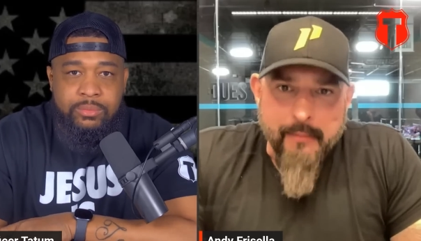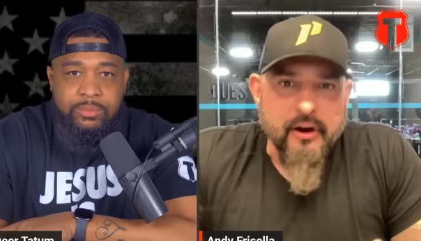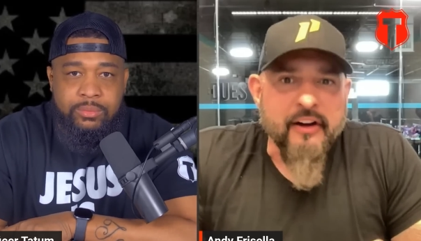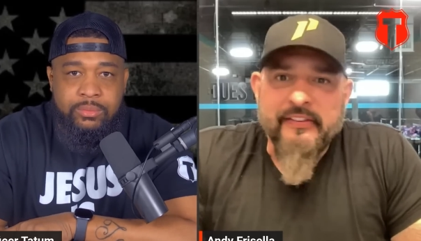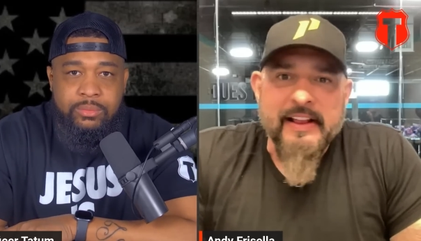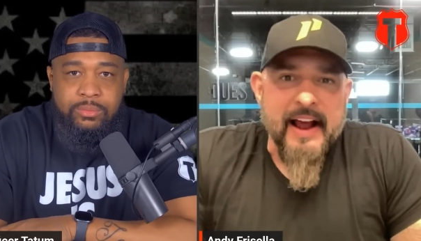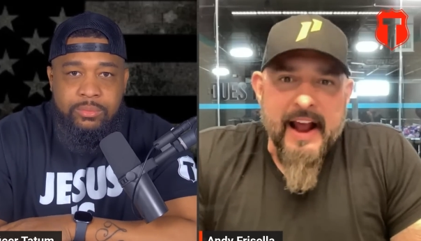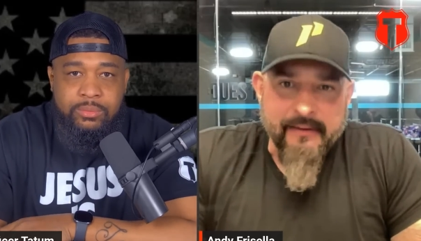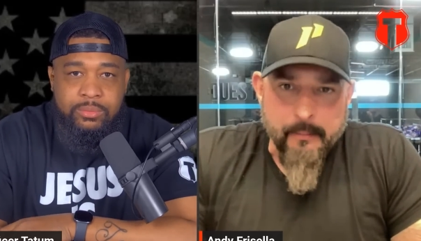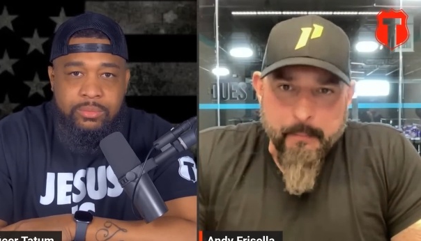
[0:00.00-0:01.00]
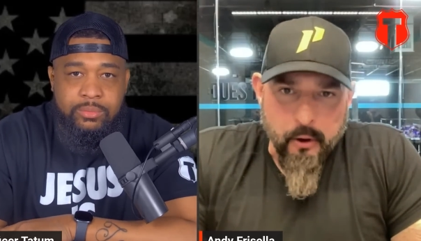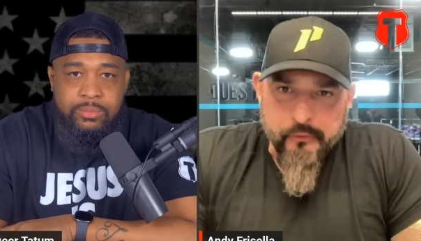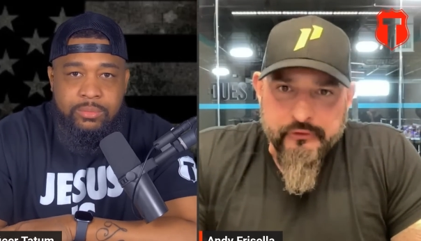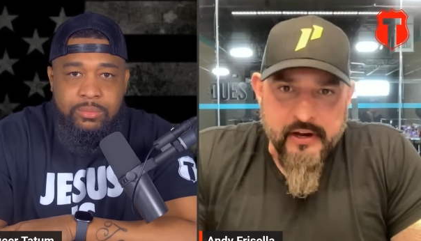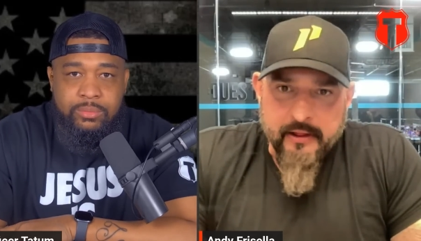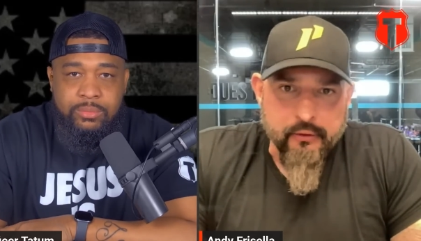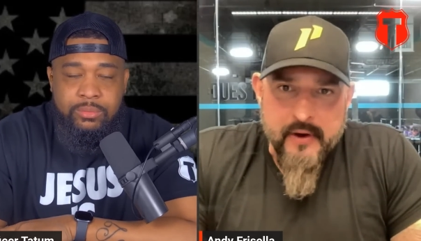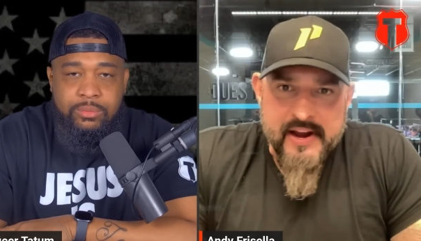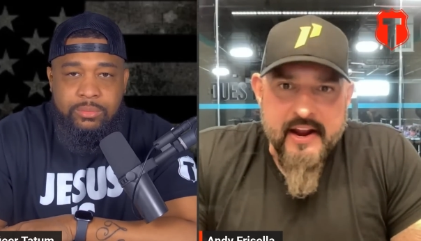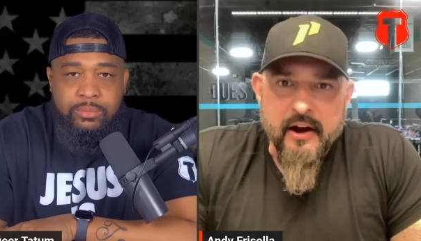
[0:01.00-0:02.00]
Speaker 1: And you're going to see that I haven't posted in
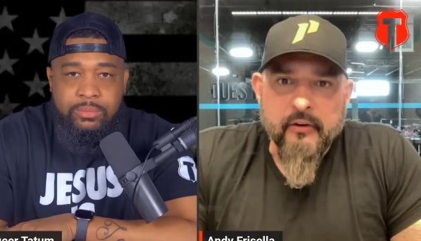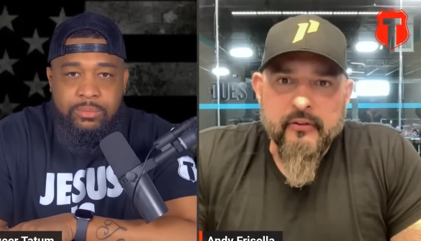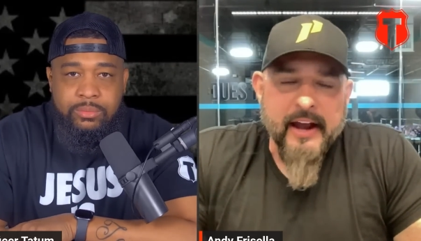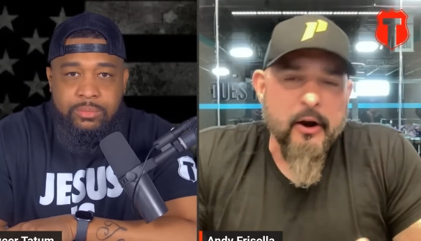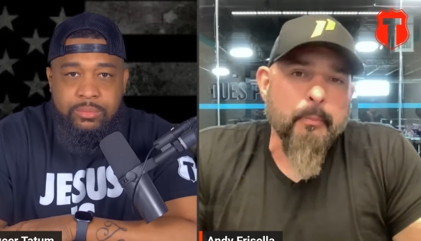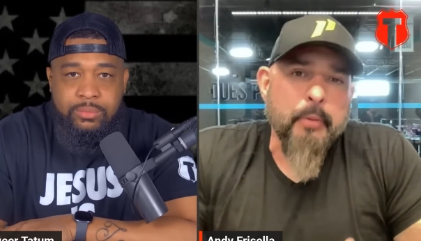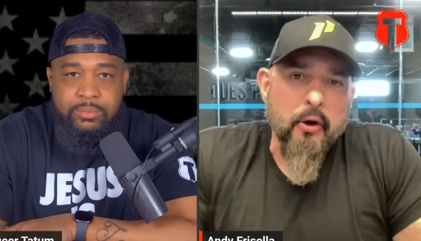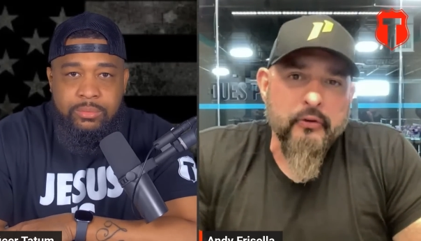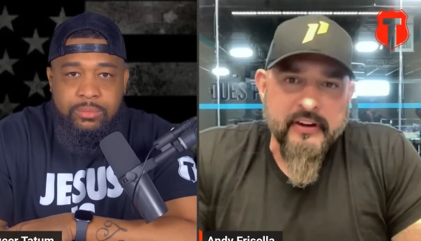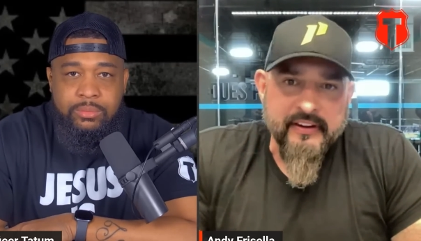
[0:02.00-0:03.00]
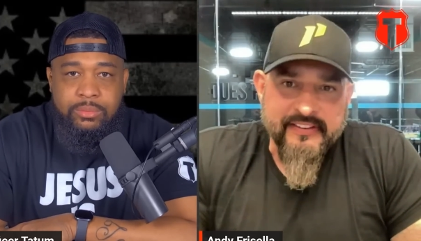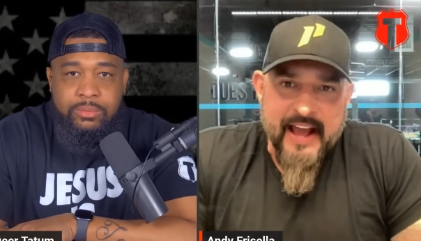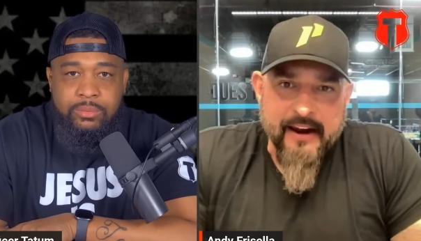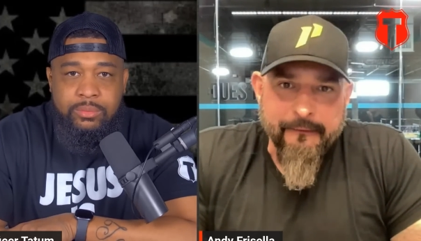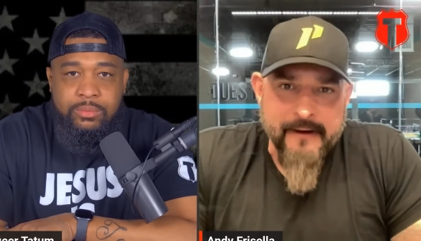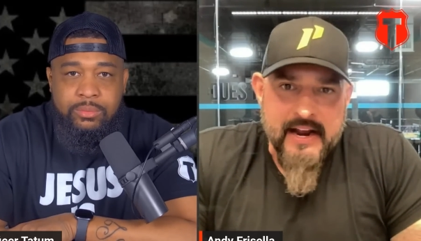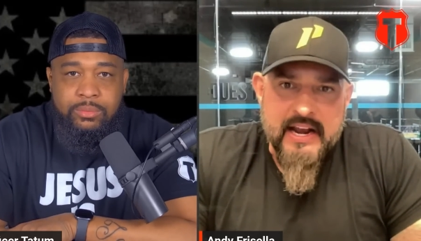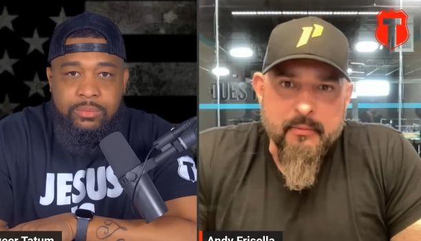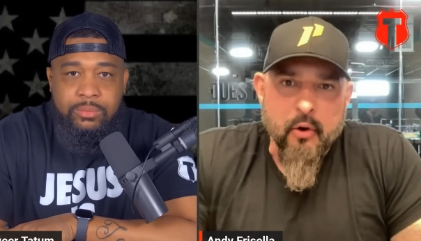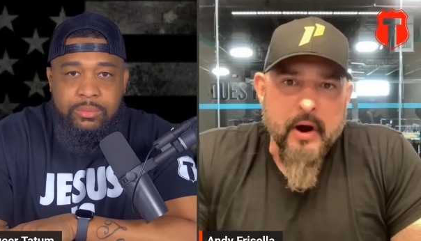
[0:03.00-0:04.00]
three years. I don't post in the static feed
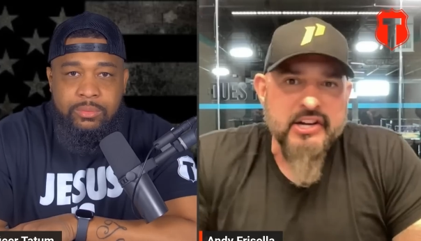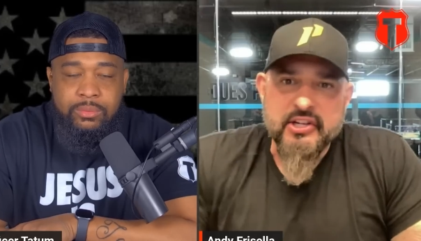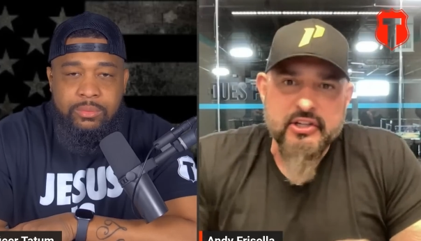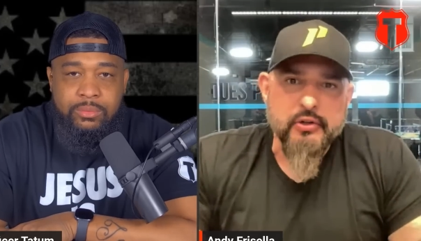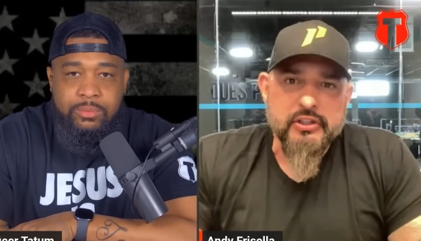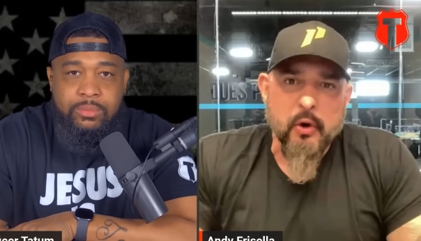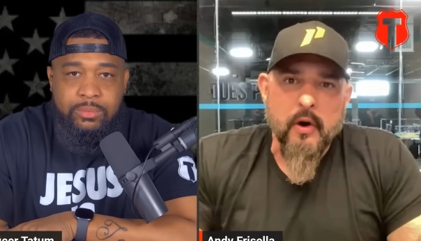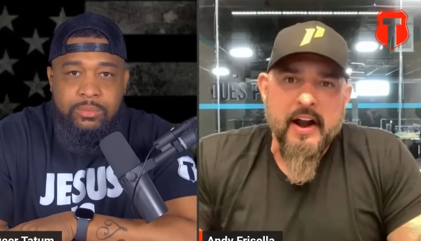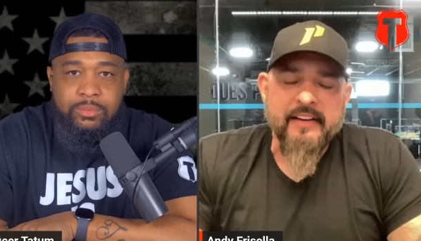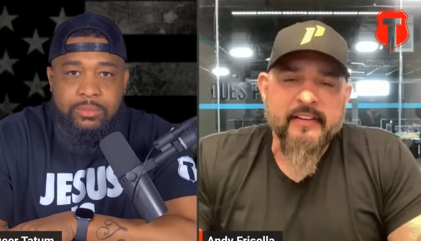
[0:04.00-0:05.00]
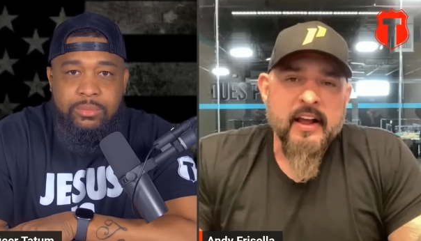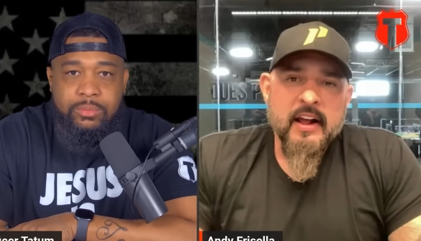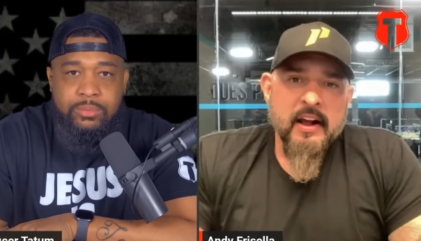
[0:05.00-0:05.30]
anymore. I just do stories.